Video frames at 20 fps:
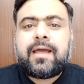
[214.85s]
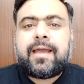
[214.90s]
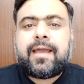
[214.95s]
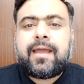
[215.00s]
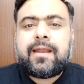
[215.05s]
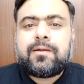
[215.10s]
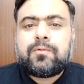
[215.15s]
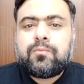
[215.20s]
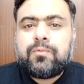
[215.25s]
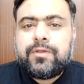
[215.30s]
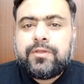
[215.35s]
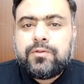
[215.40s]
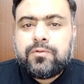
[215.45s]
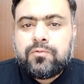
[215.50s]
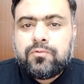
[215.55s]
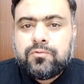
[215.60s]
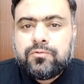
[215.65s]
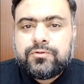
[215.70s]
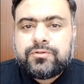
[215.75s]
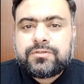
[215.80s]
and we
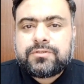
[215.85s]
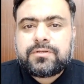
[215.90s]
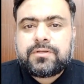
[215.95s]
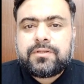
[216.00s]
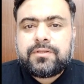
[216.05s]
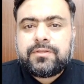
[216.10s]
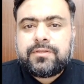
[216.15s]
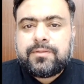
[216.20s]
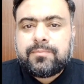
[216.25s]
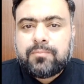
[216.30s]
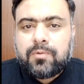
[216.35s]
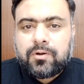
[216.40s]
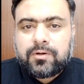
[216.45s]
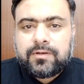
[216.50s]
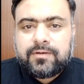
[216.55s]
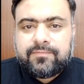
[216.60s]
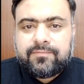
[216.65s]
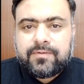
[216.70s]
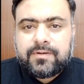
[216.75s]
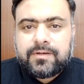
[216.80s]
use the
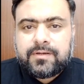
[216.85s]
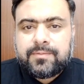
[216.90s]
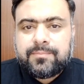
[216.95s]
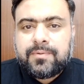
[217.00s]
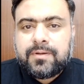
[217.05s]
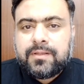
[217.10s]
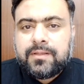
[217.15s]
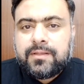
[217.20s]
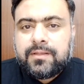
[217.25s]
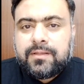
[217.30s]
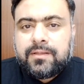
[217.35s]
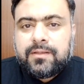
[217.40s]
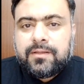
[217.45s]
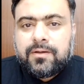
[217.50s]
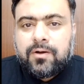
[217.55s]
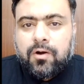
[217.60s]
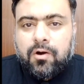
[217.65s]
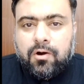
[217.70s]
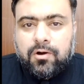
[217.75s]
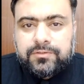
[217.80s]
modal verb
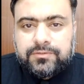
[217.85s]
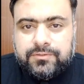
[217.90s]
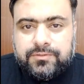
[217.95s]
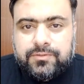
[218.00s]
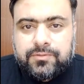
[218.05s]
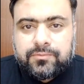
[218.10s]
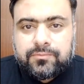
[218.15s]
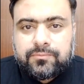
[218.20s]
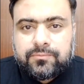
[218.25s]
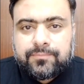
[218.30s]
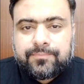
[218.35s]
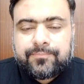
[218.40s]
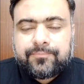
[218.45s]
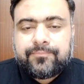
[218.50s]
ought to.